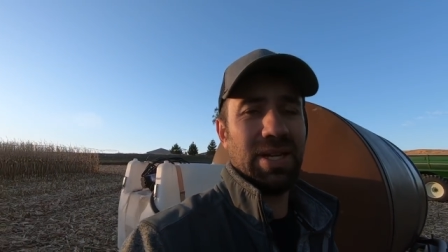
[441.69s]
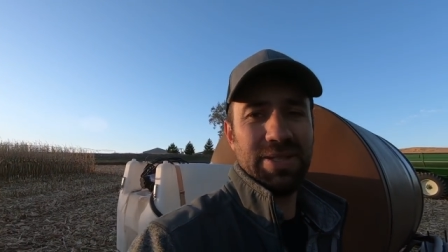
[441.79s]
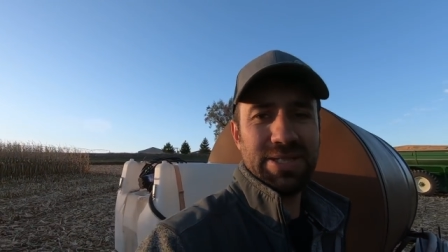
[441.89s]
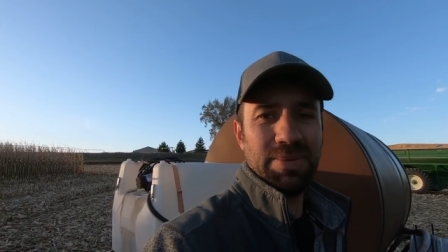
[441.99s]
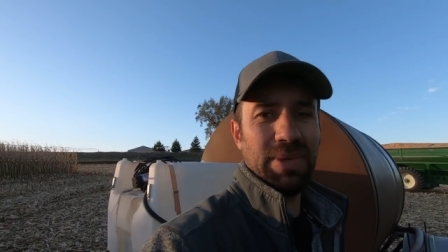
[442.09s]

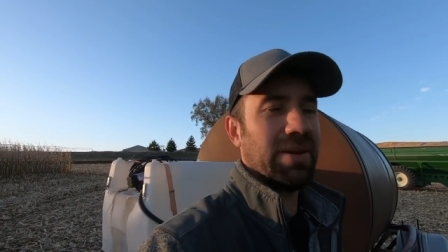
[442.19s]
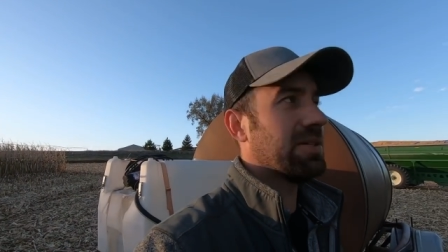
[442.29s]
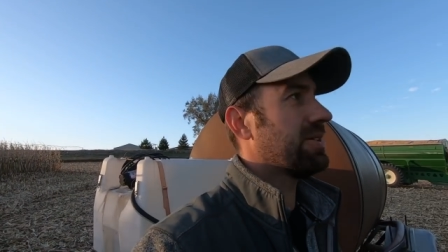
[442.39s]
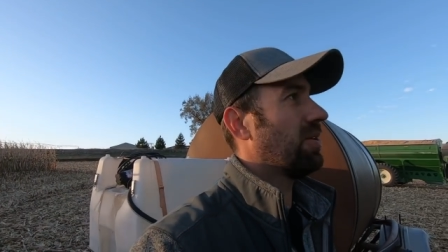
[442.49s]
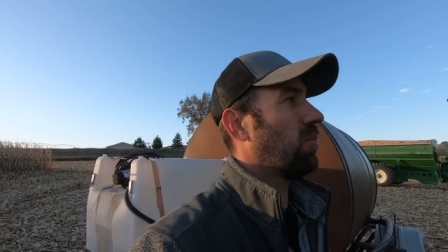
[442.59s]
It's something I
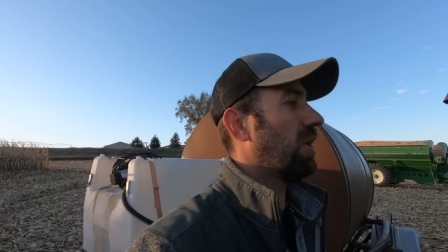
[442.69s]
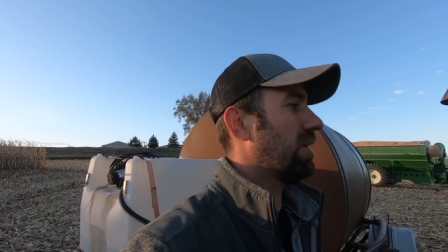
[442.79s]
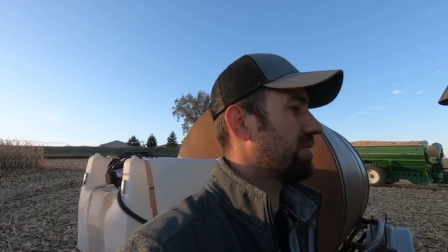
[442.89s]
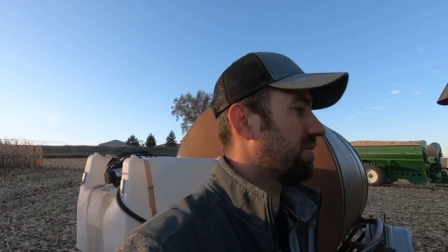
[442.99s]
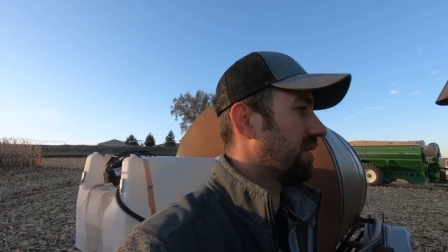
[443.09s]
was going to
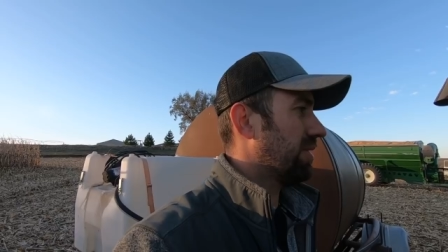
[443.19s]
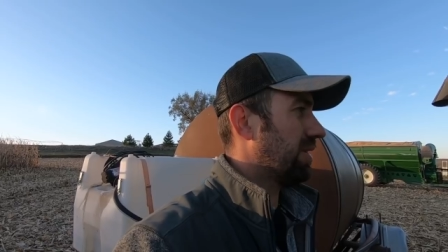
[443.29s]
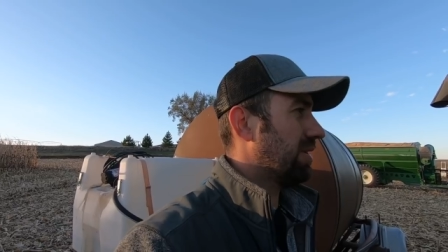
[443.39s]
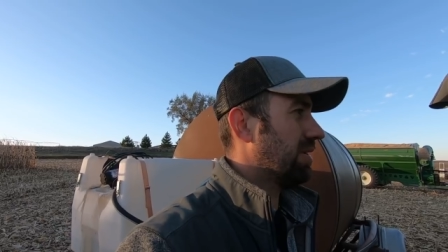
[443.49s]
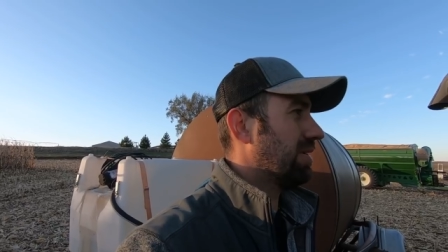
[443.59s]
watch throughout
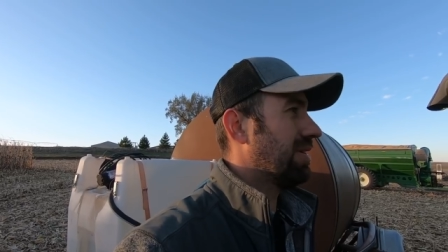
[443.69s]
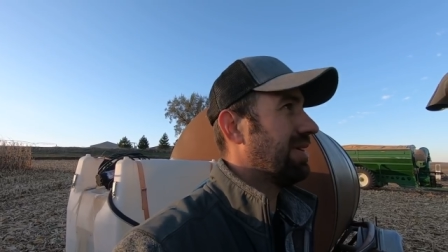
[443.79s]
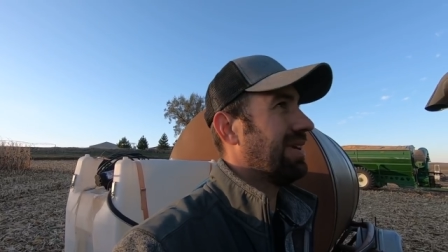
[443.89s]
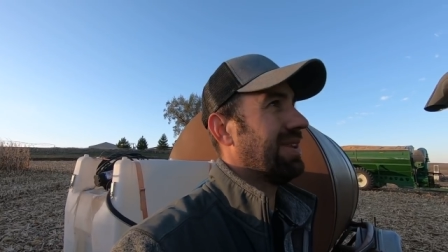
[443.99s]
the year.